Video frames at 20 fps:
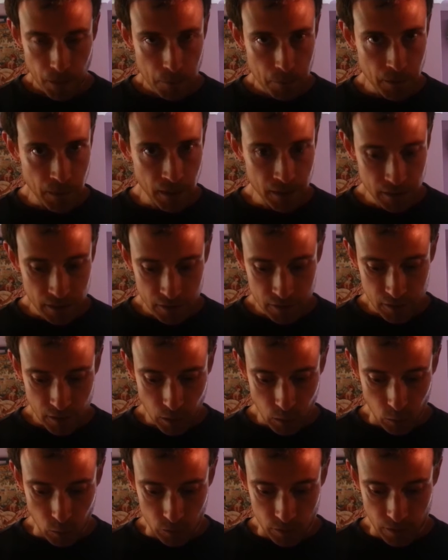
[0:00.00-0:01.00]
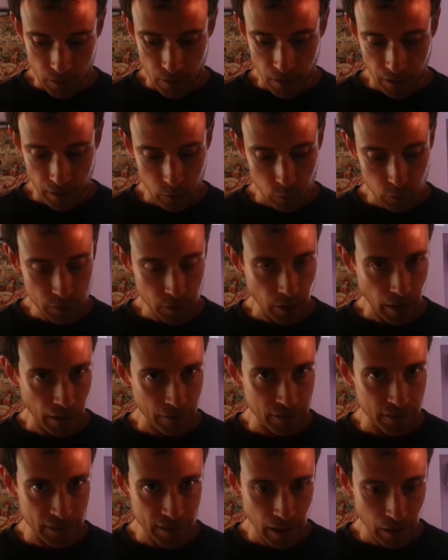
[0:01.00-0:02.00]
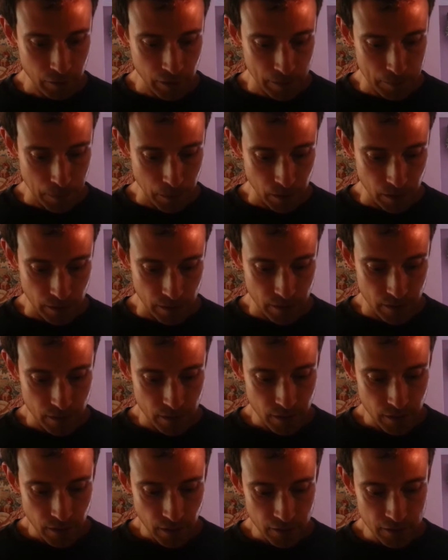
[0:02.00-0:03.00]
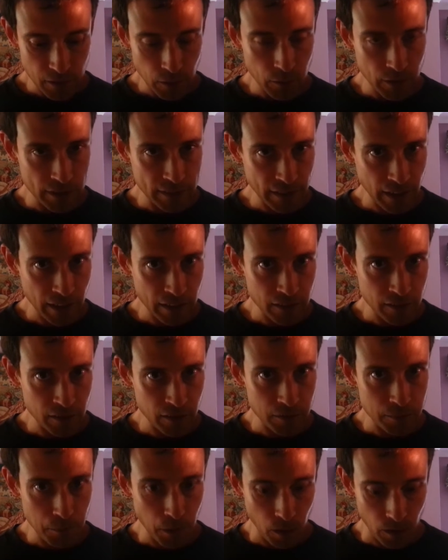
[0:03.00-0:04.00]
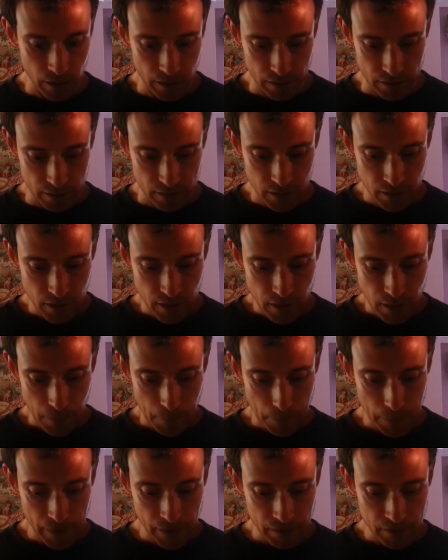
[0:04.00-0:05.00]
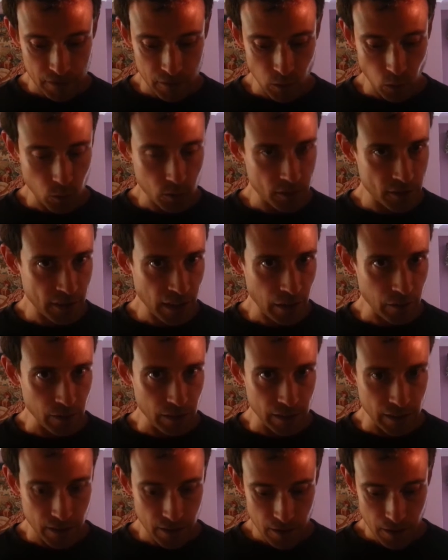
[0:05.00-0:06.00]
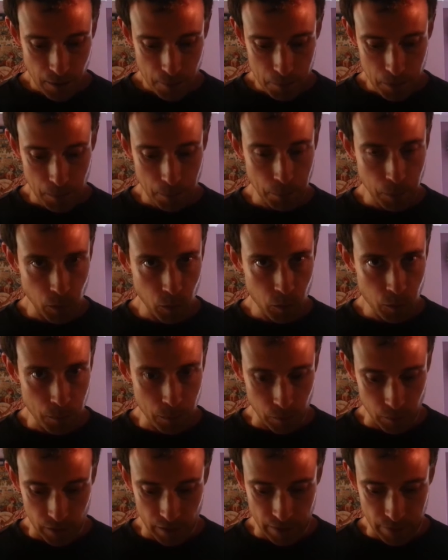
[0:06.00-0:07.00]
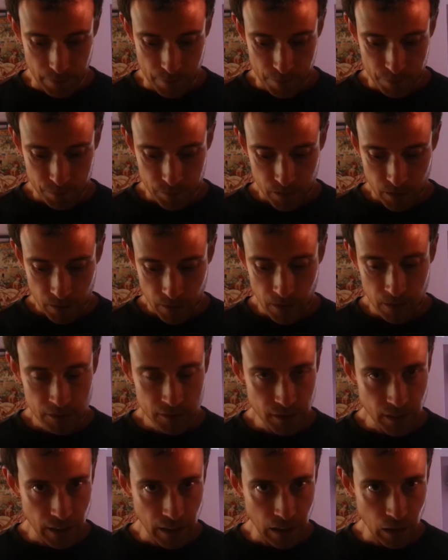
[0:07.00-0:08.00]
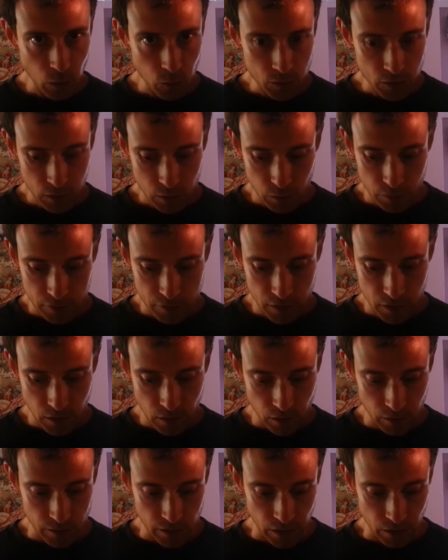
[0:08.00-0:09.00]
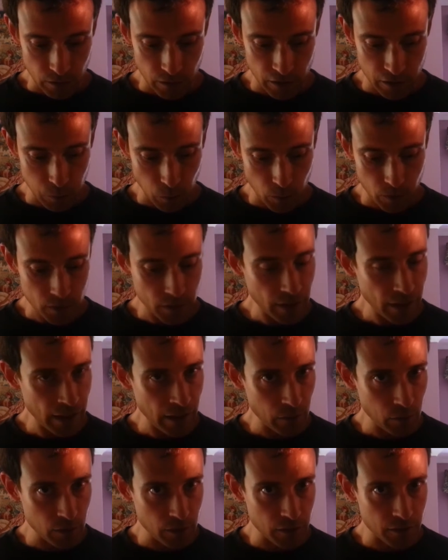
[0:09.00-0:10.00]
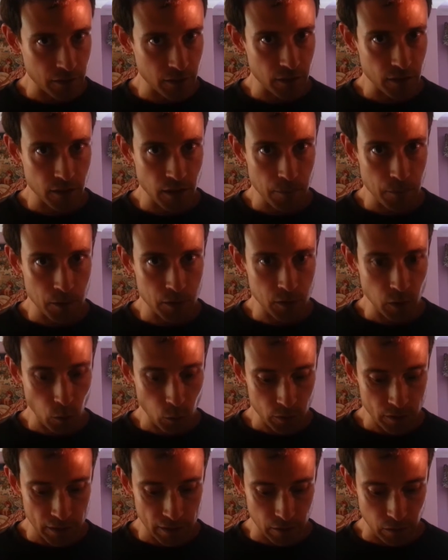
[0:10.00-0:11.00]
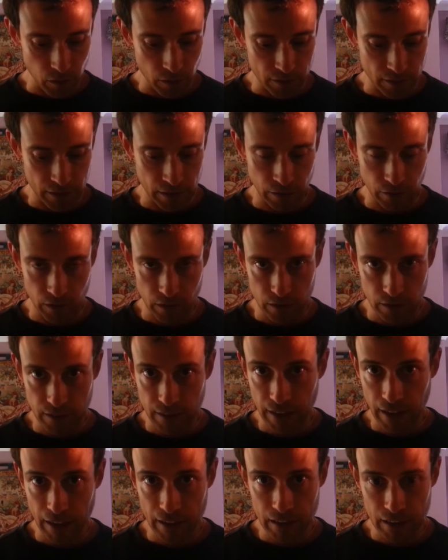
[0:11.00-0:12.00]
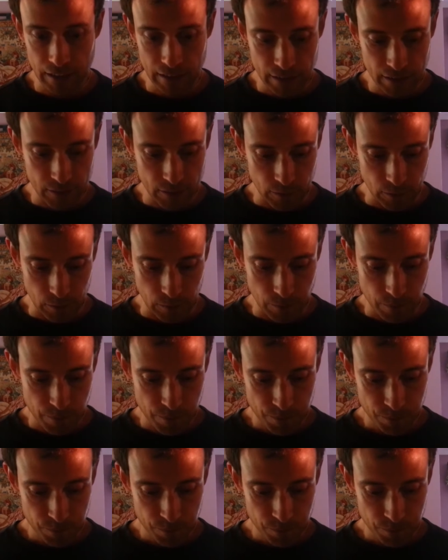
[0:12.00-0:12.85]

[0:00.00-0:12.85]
but then he's told that they also have cherry pie, and so he changes his mind and picks not cherry but blueberry. This illogical scenario is what adherence to the majority criterion can lead to.